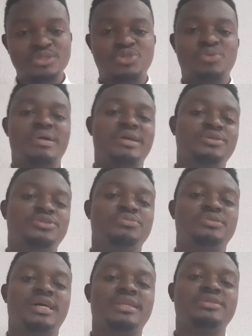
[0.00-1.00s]
to my
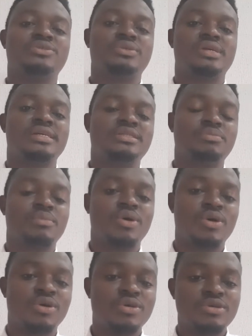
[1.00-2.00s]
YouTube channel to get
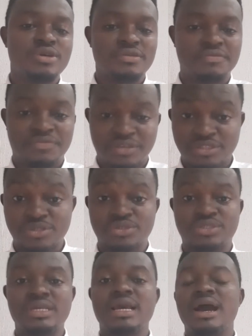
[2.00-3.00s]
more
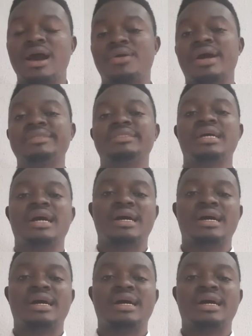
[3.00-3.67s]
videos. All right.